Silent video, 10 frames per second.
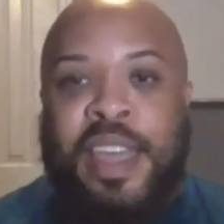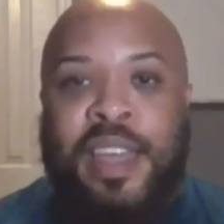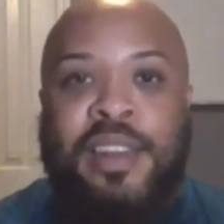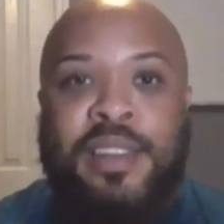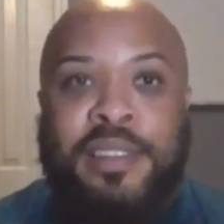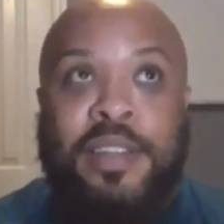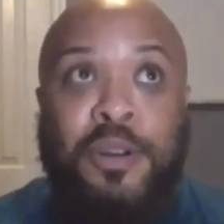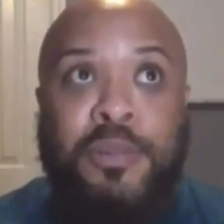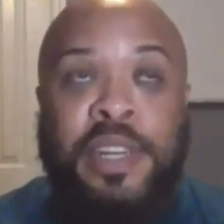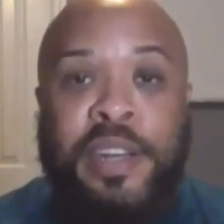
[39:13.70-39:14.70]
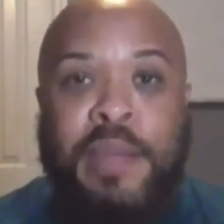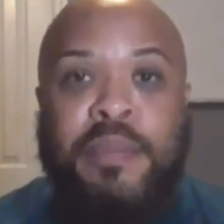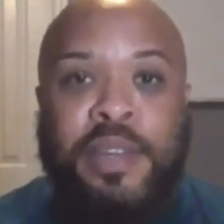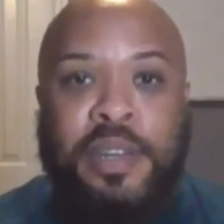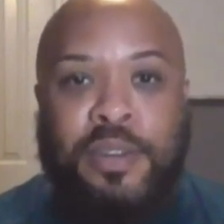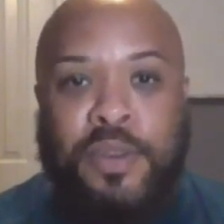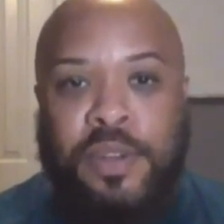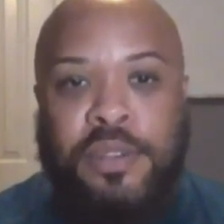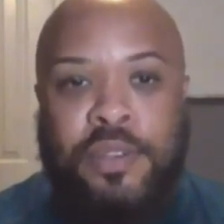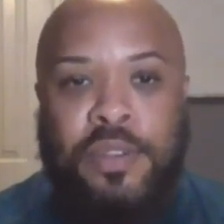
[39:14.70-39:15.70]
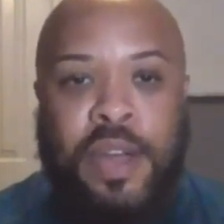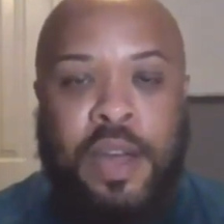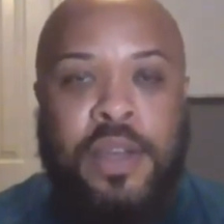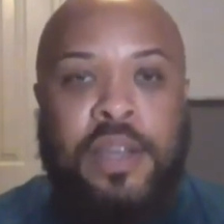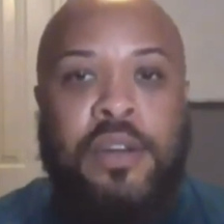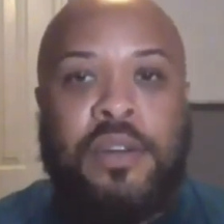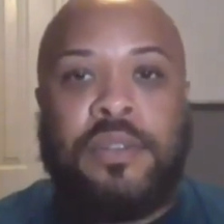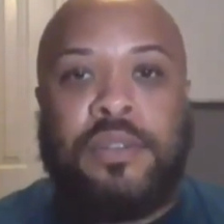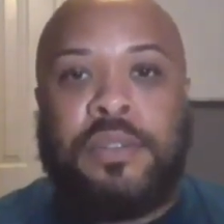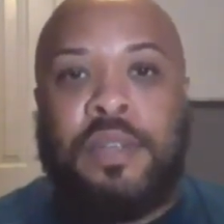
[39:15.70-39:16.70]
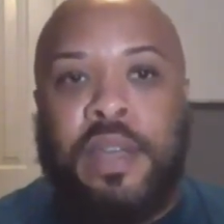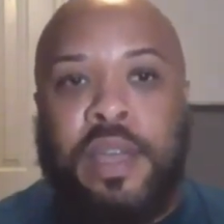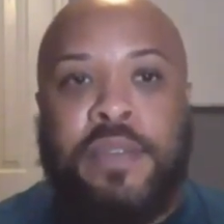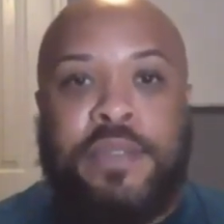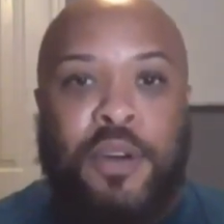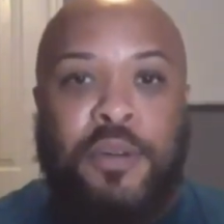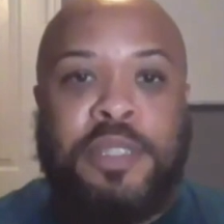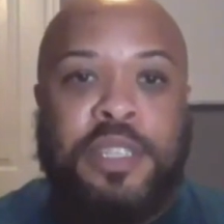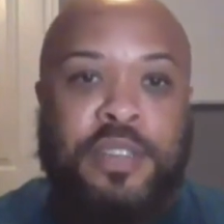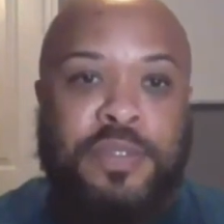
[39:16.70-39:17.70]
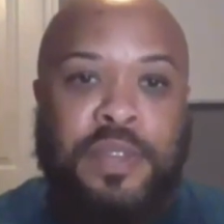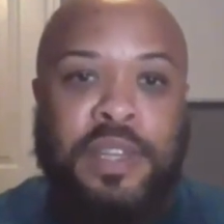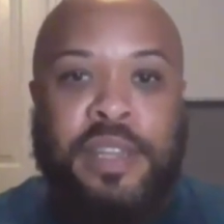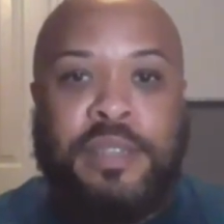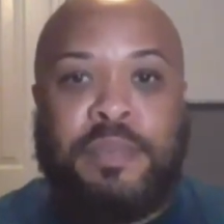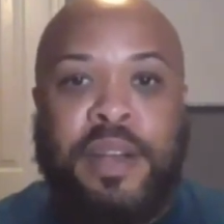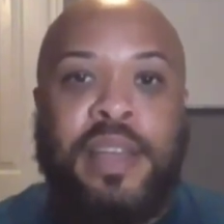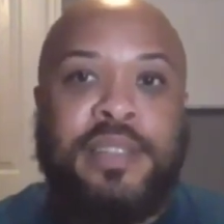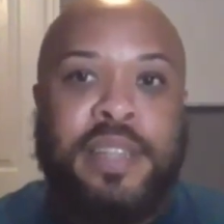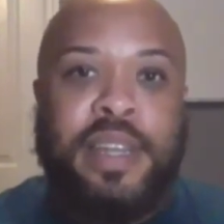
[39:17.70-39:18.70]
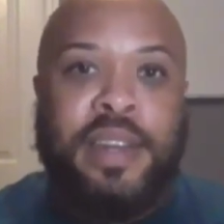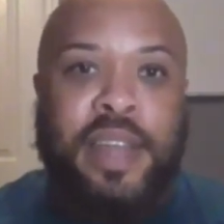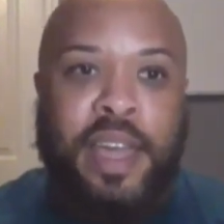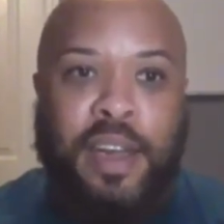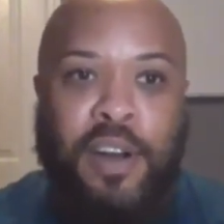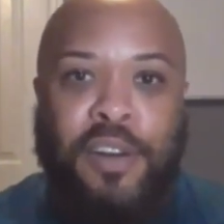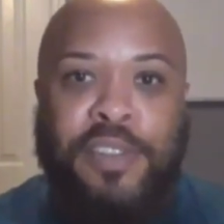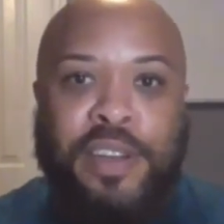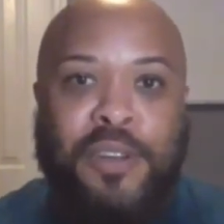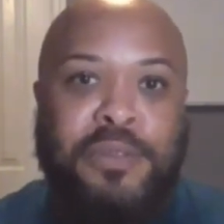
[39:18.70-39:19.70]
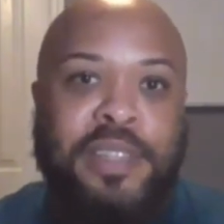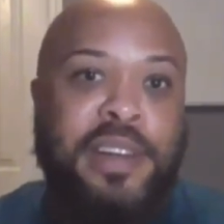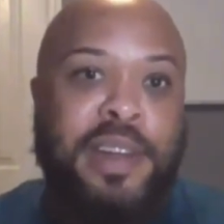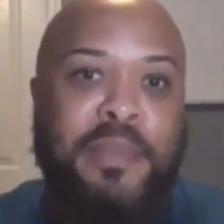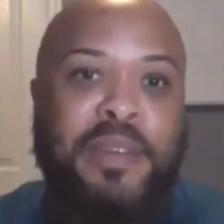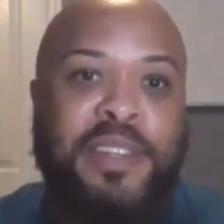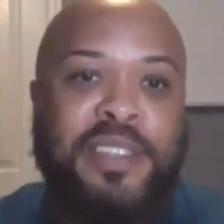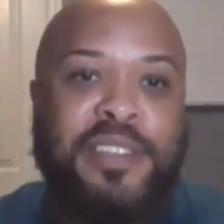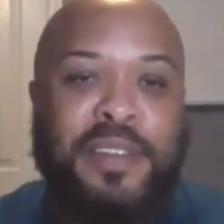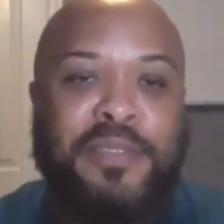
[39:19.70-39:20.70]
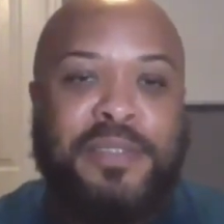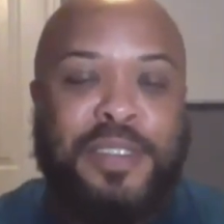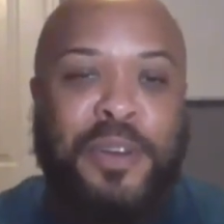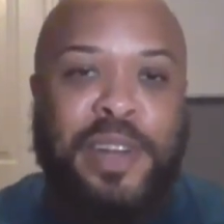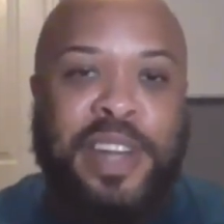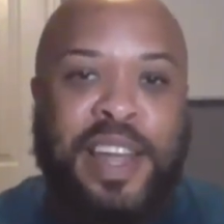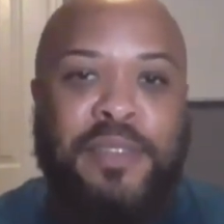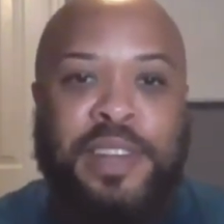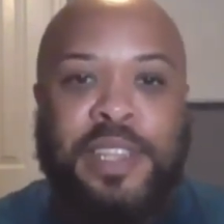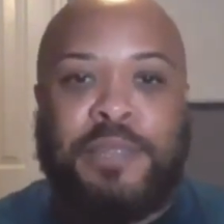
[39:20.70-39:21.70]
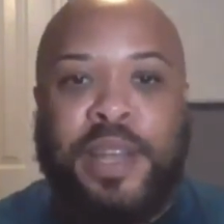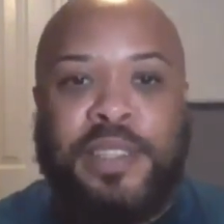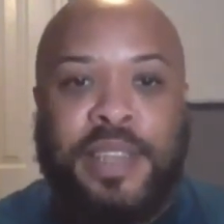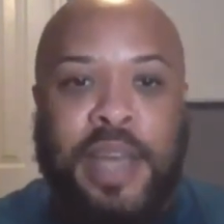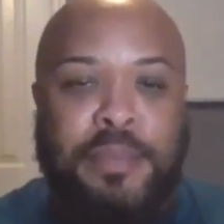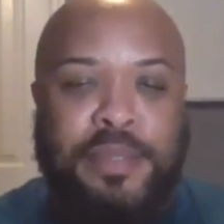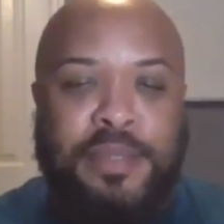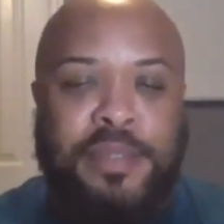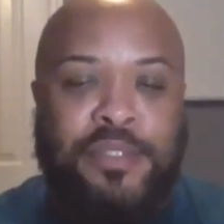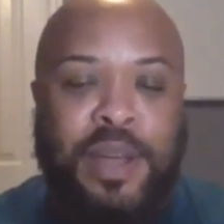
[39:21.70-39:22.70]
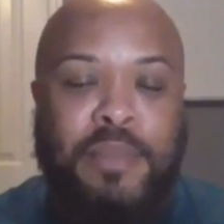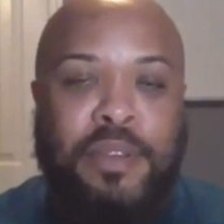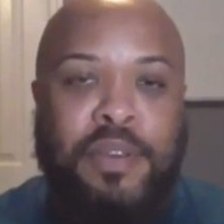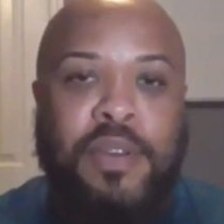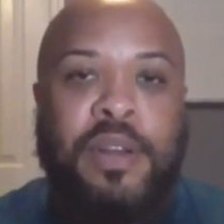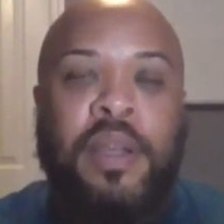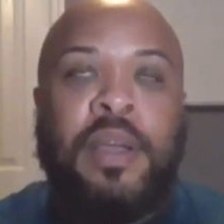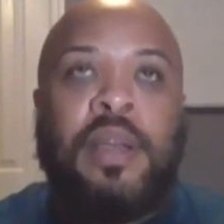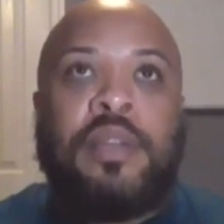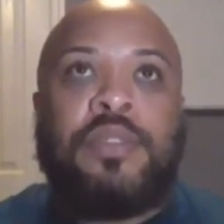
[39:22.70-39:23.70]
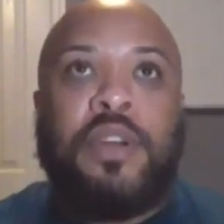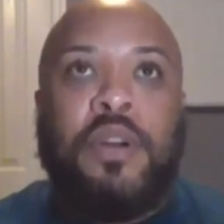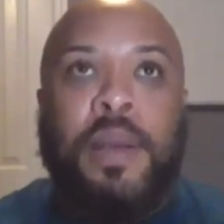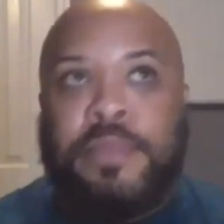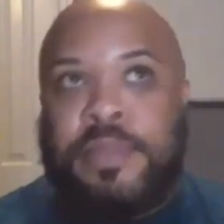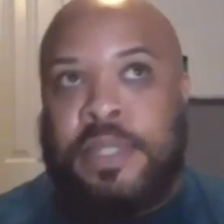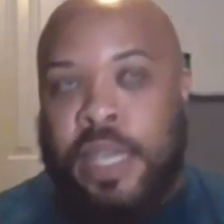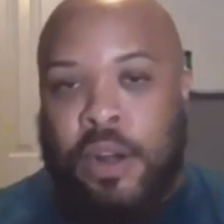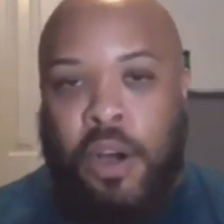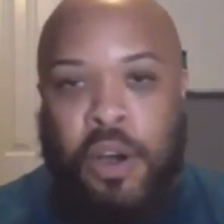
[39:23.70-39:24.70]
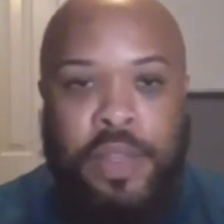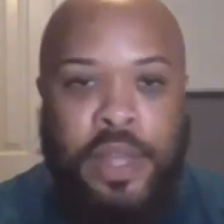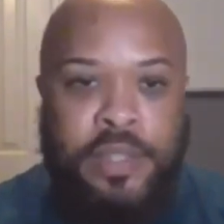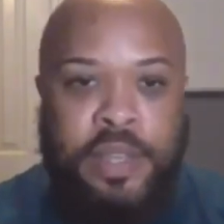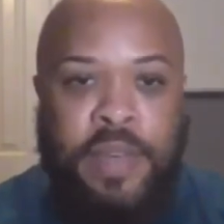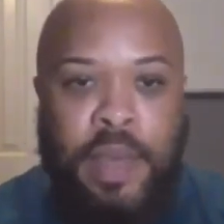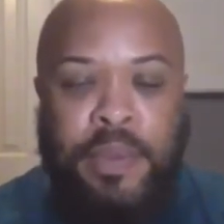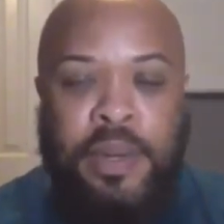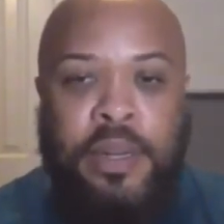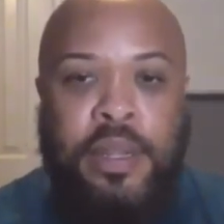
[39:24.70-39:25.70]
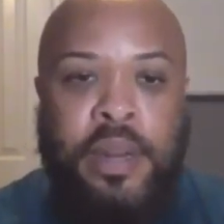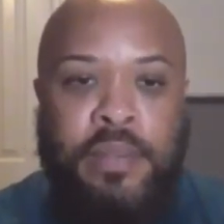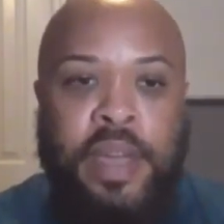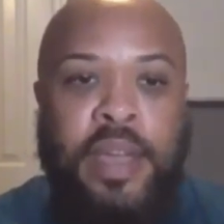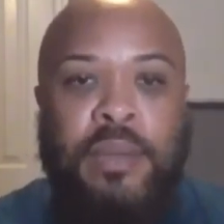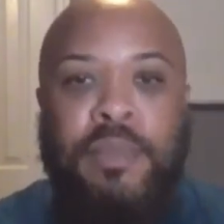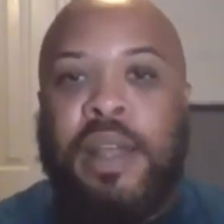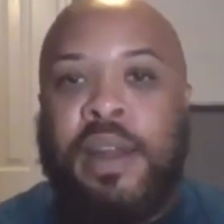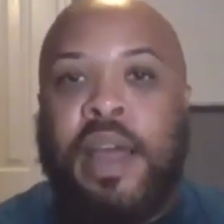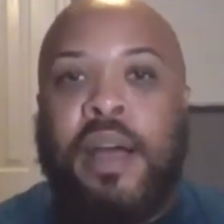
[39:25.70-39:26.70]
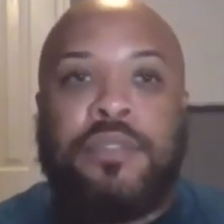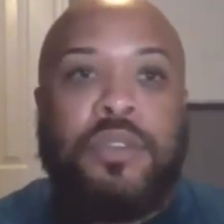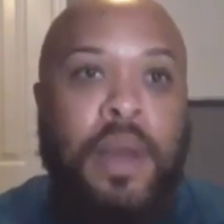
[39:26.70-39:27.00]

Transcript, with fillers: And the homes in the neighborhood, of course, you know how it goes. If a home sells for less price, then right. all the homes in the neighborhood start going down for less price. The comps drop lower. So I'm seeing all that stuff happening in a vacuum right now.